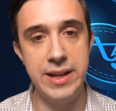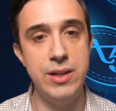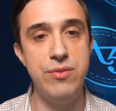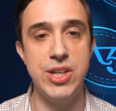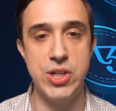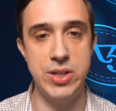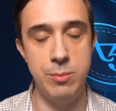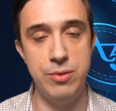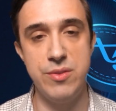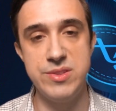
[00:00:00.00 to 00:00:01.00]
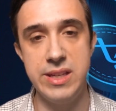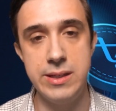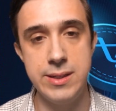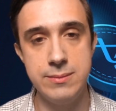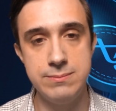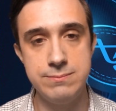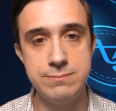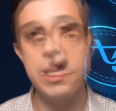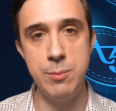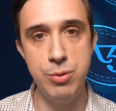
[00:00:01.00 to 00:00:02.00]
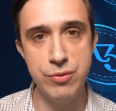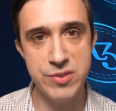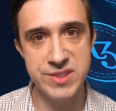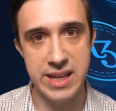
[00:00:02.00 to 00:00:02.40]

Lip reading: and inflation in proof of stake. In proof of